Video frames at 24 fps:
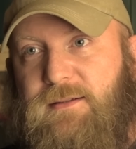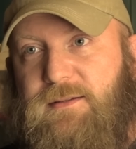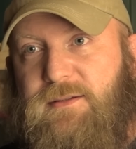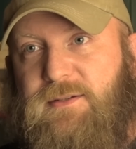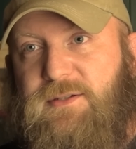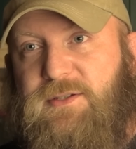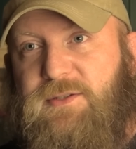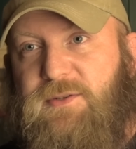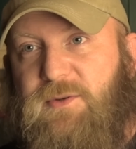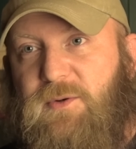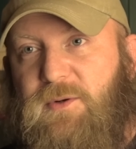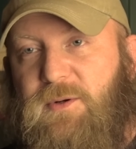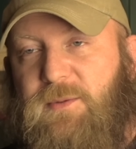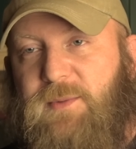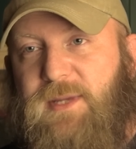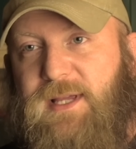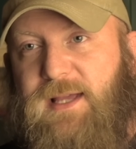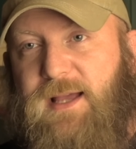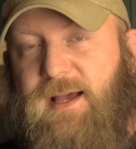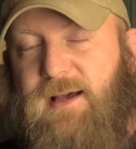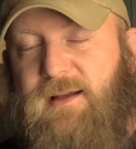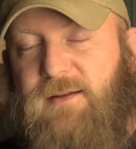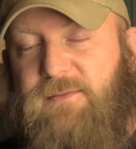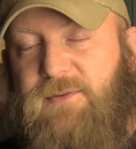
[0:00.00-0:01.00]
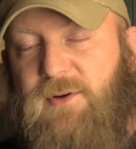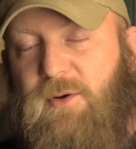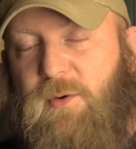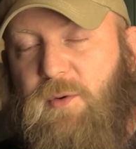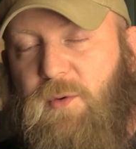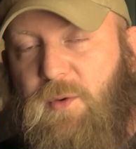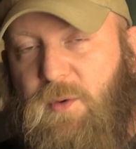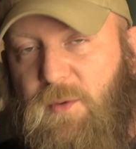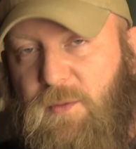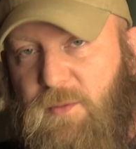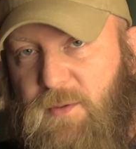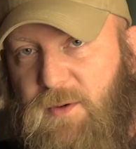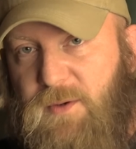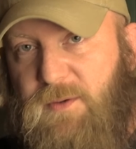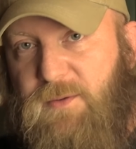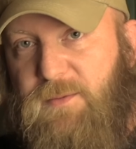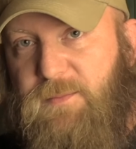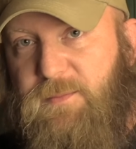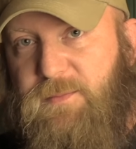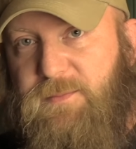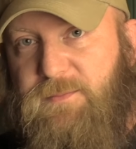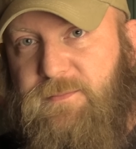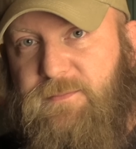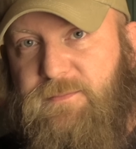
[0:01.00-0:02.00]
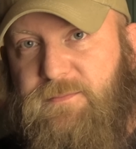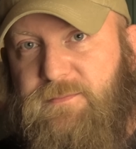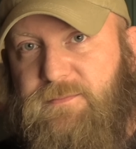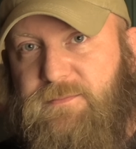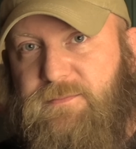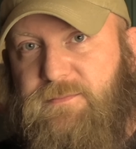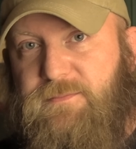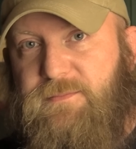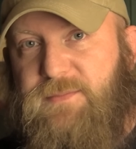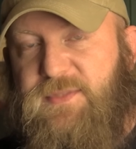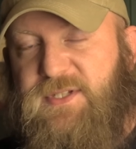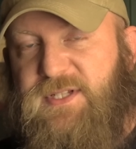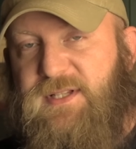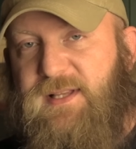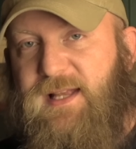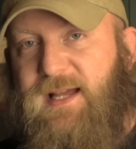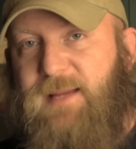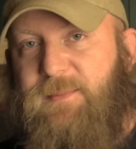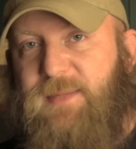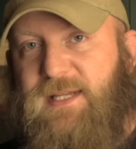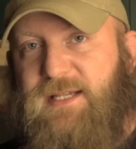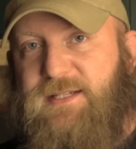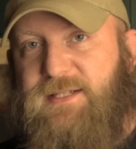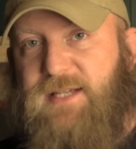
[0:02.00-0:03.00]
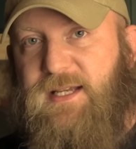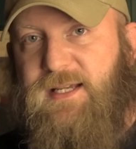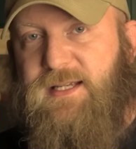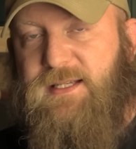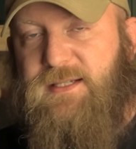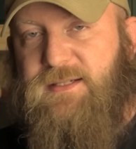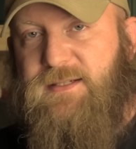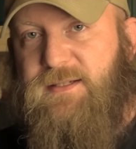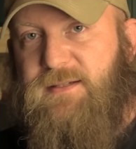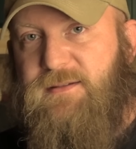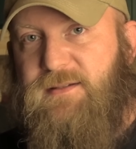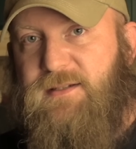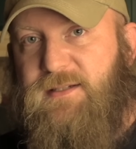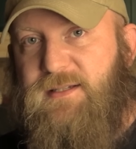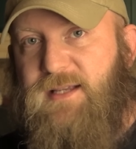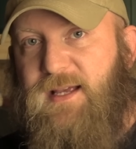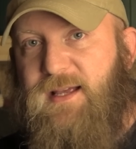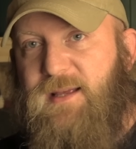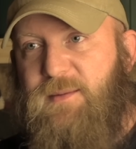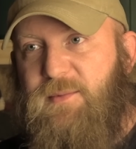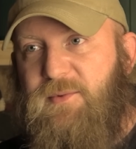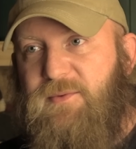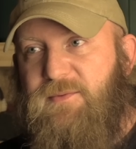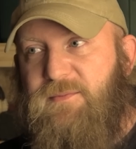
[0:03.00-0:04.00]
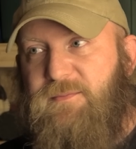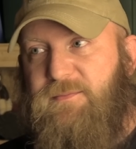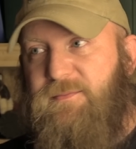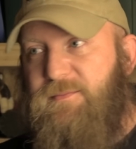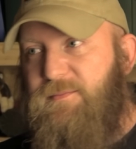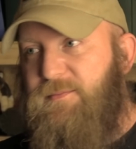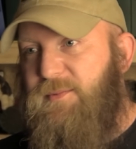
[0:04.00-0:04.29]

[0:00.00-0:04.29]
storming out of a courtroom, slamming his hands on the table,